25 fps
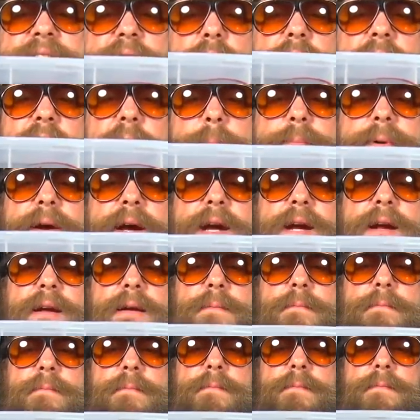crankbait.
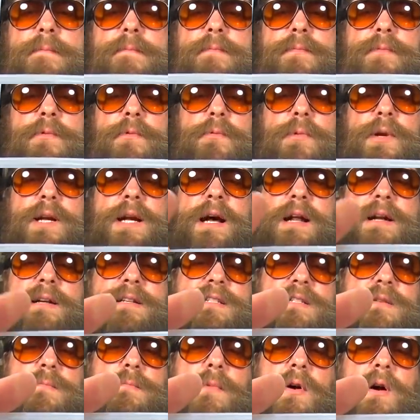We got a
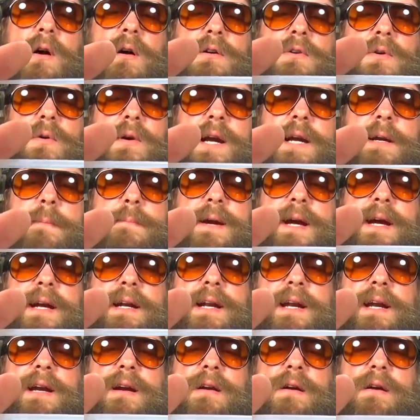small
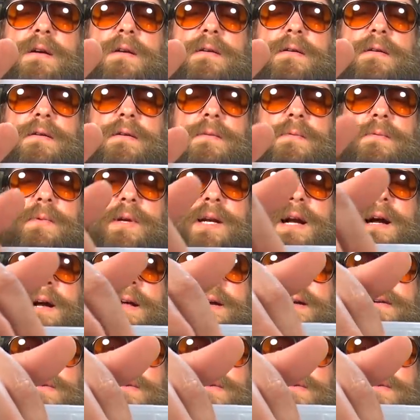crankbait here. We got